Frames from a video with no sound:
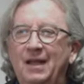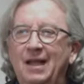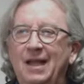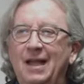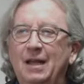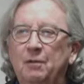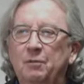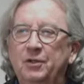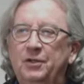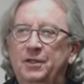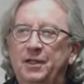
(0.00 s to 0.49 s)

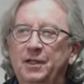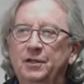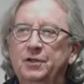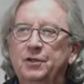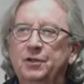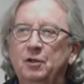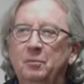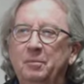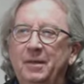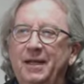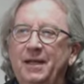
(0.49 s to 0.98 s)
And with
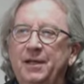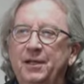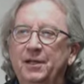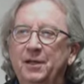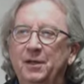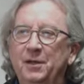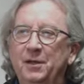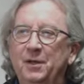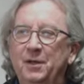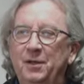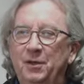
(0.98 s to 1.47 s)
digital
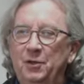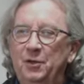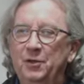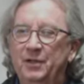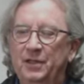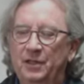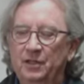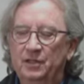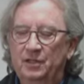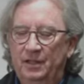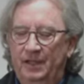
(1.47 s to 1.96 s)
media, you
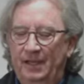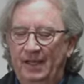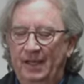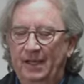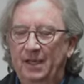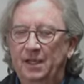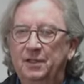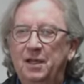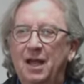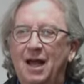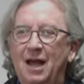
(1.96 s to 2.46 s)
can sit at
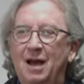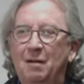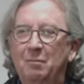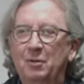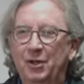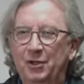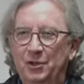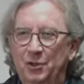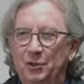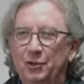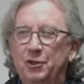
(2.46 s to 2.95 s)
a
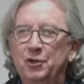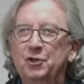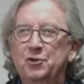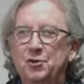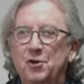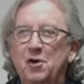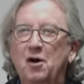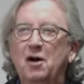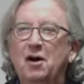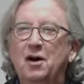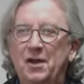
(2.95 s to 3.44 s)
tablet and you can
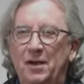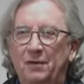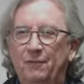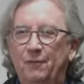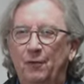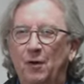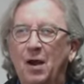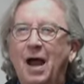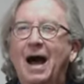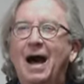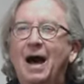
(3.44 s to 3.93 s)
draw
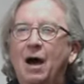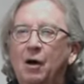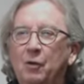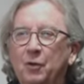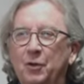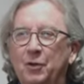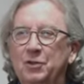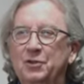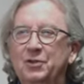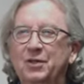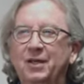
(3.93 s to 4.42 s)
for
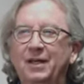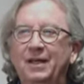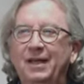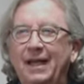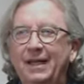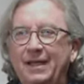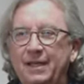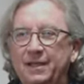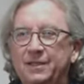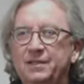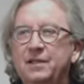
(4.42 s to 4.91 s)
hours.
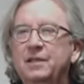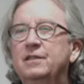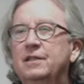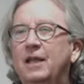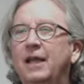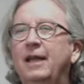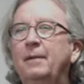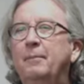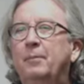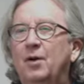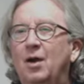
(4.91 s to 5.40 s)
And it's the
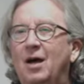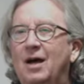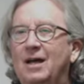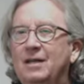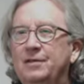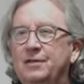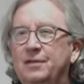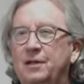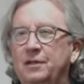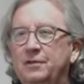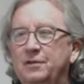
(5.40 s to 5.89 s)
same
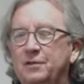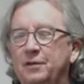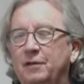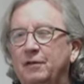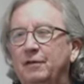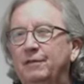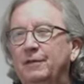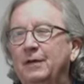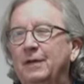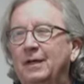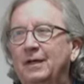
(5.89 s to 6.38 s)
process
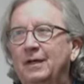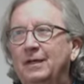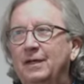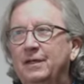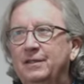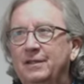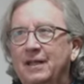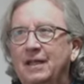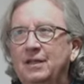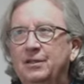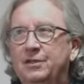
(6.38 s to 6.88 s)
of
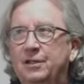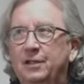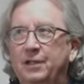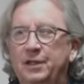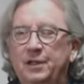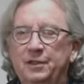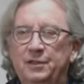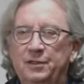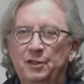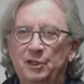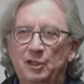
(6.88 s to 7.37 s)

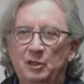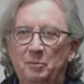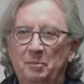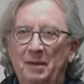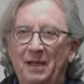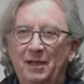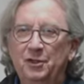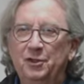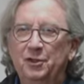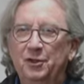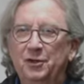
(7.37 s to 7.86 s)
essentially
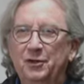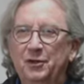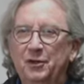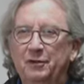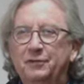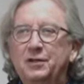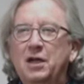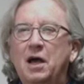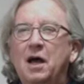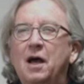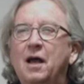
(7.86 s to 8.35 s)
suspension
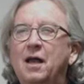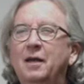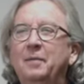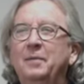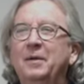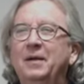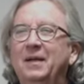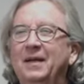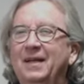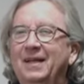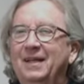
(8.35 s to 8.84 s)
of time
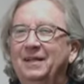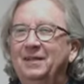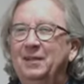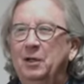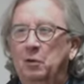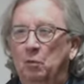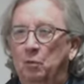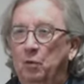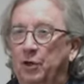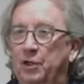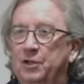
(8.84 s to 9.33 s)

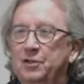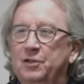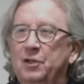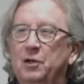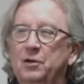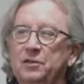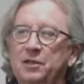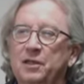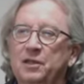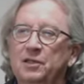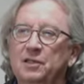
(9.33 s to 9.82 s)
that works
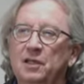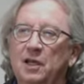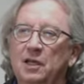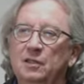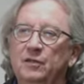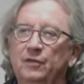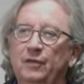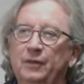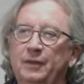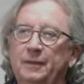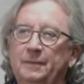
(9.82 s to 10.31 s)
so
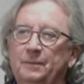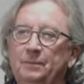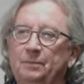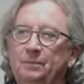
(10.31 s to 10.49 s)
successfully.